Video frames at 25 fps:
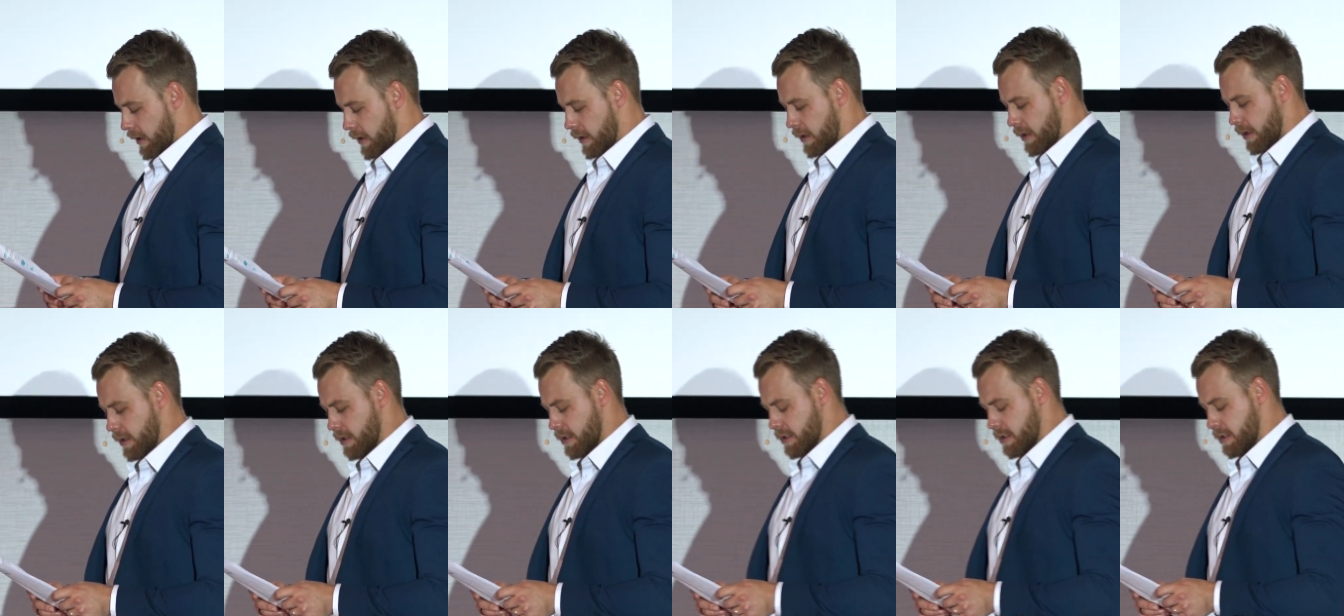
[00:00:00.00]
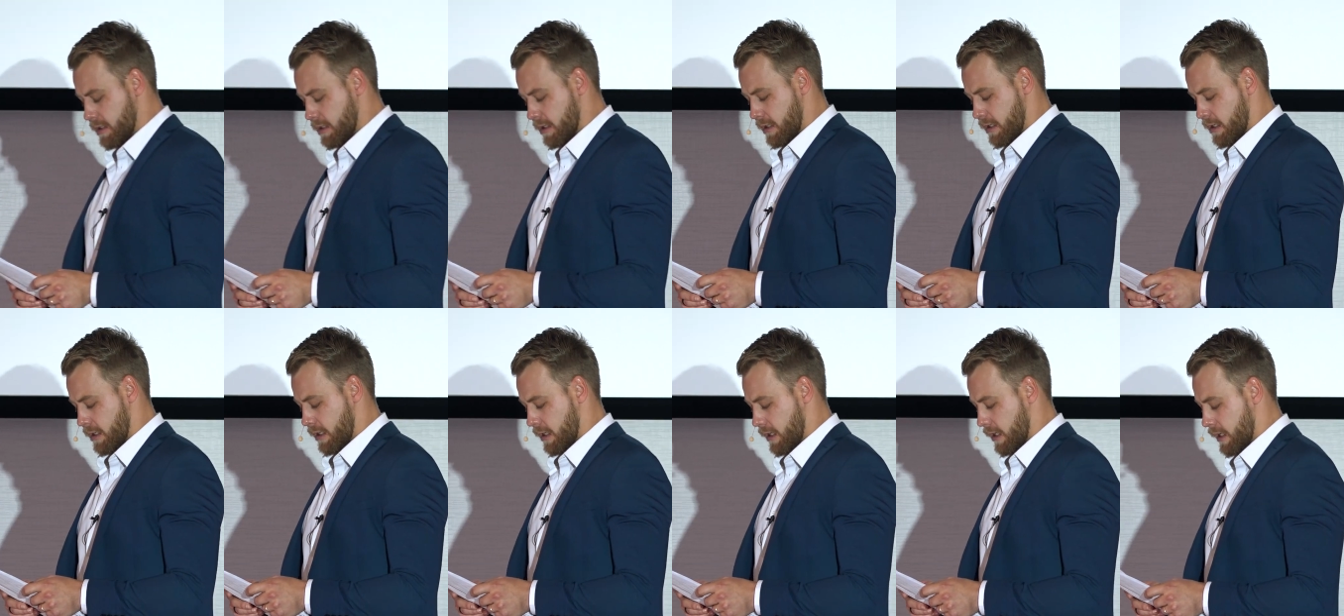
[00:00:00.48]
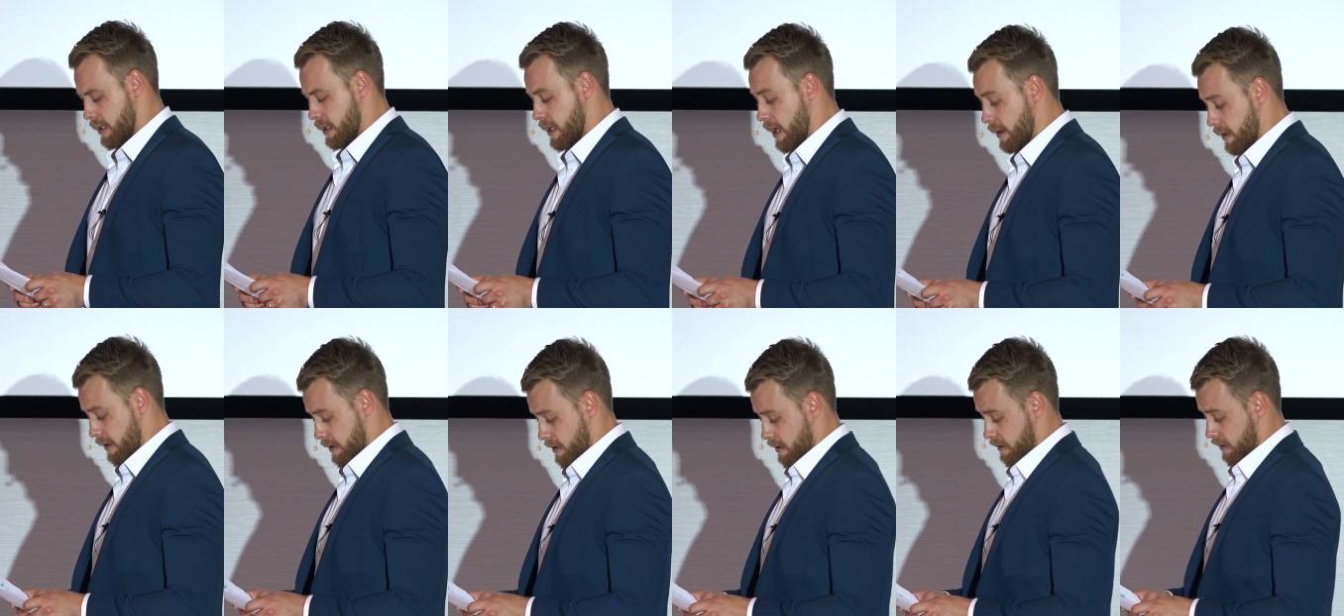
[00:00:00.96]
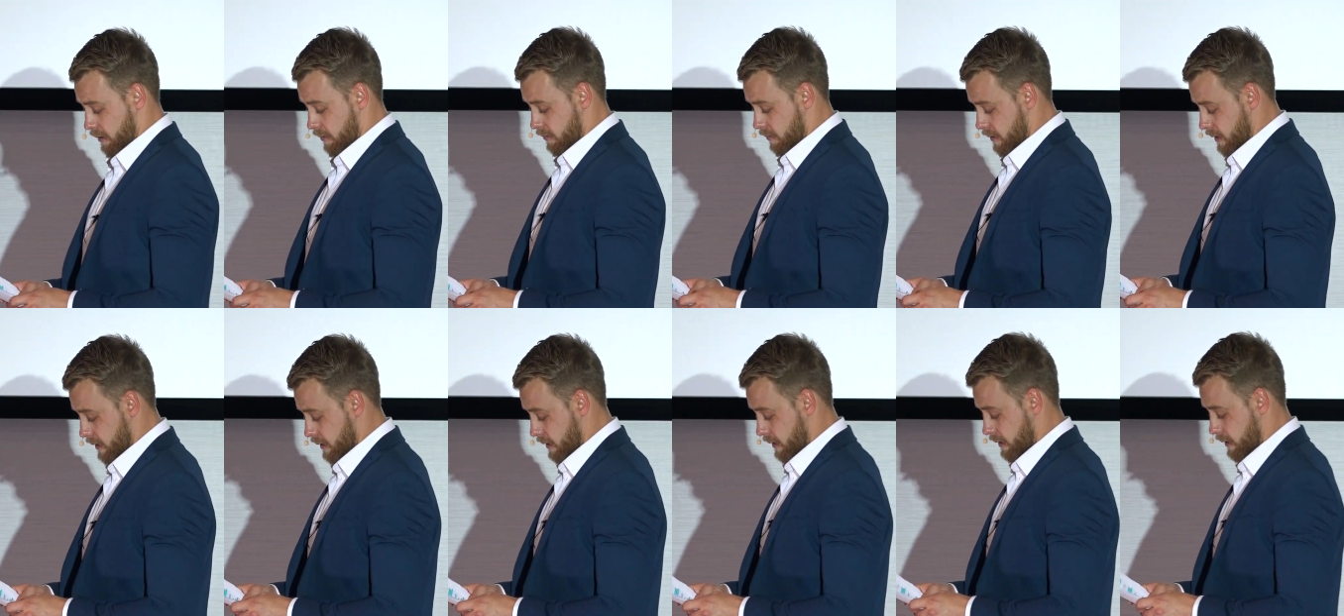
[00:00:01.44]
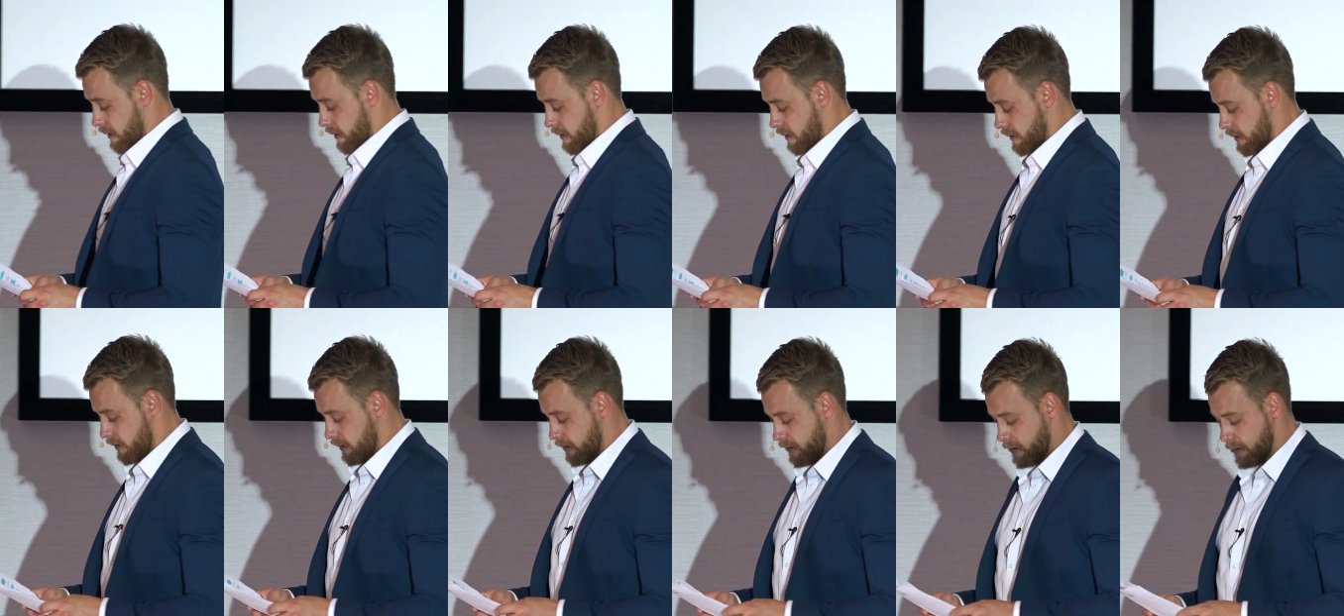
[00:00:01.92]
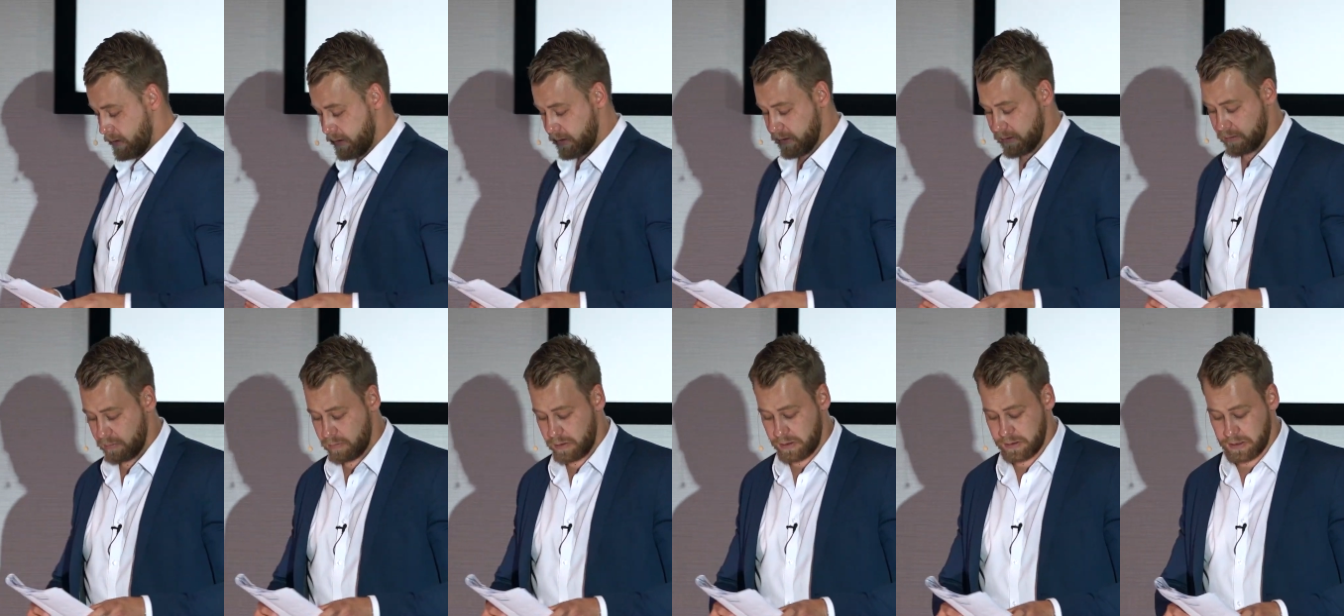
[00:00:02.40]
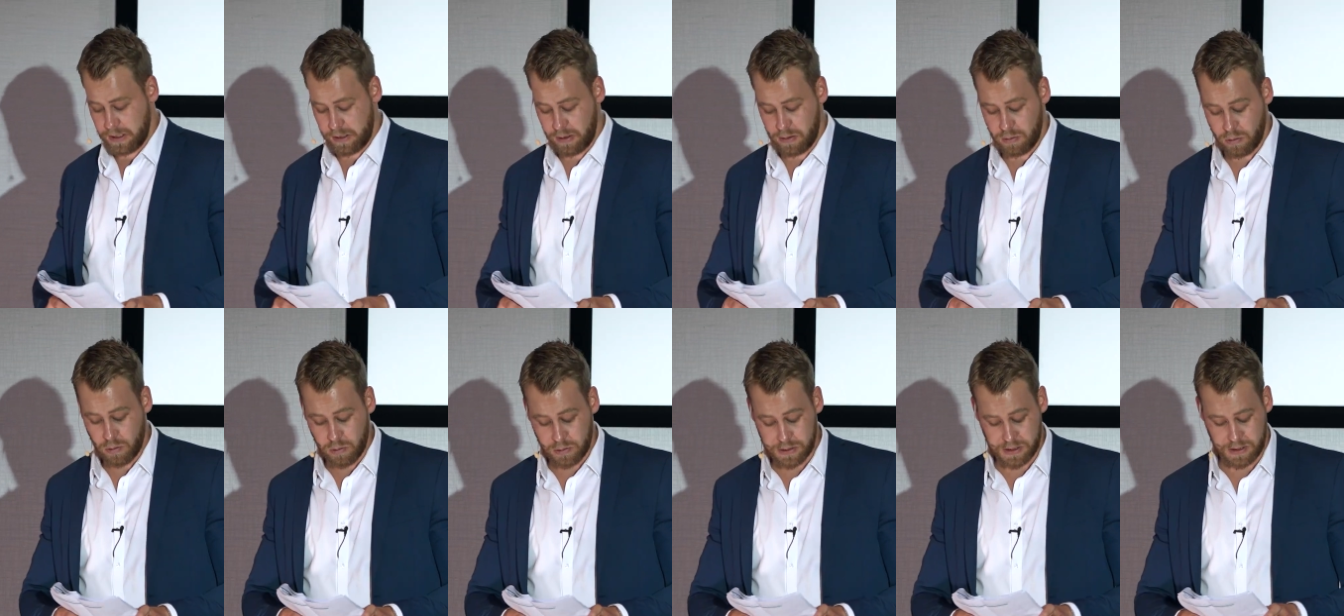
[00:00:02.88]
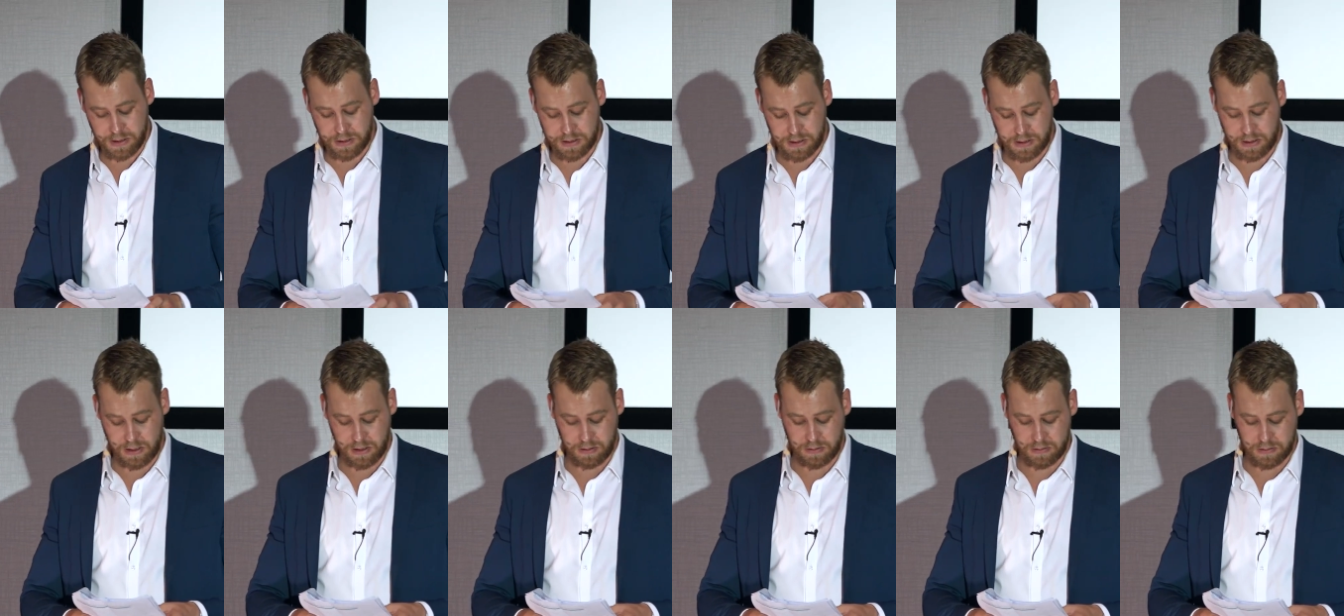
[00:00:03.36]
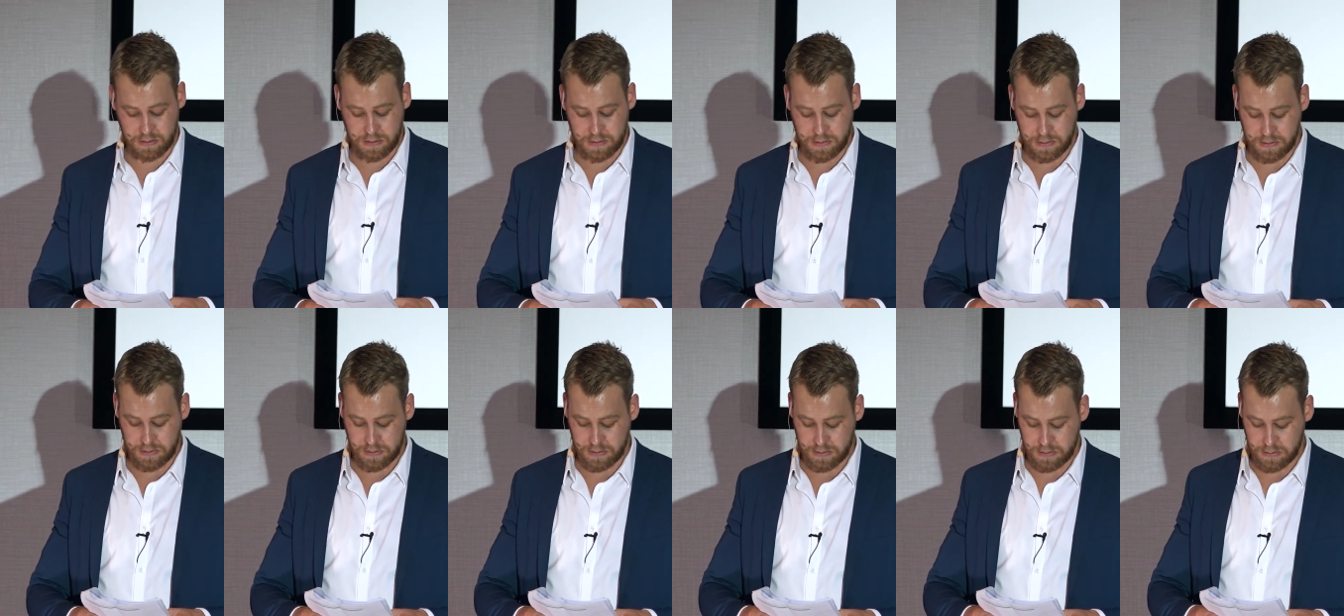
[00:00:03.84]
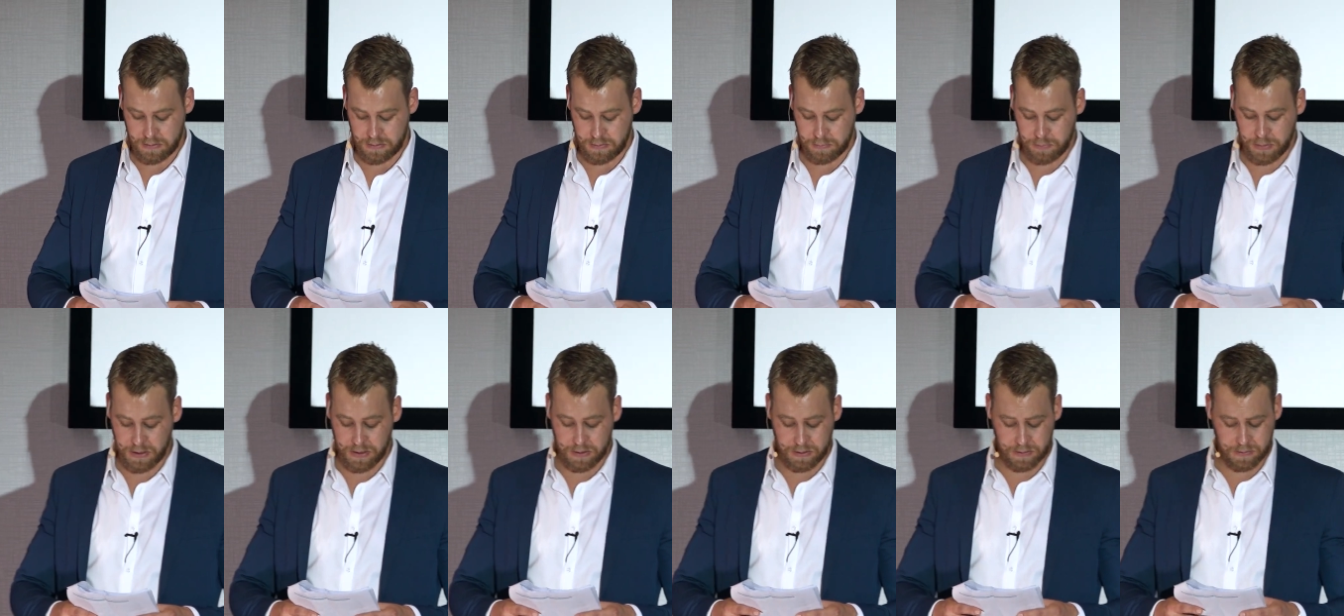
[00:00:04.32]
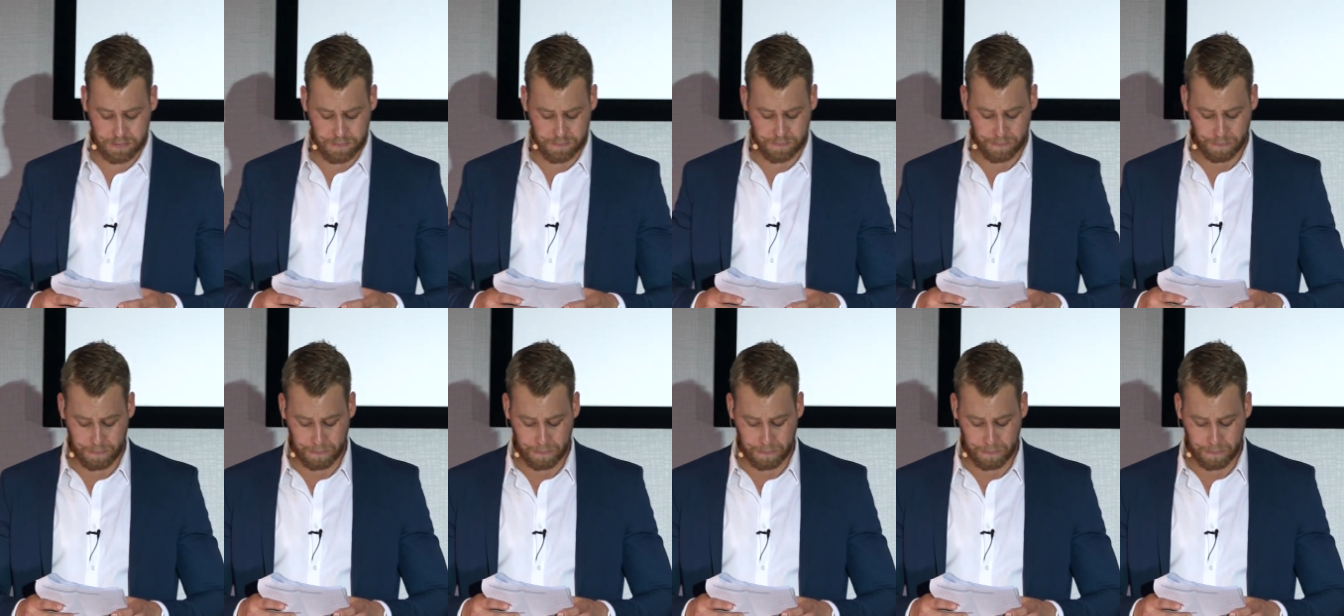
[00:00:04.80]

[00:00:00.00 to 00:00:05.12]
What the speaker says: Here's another little one. The one that I always get stuck on. P.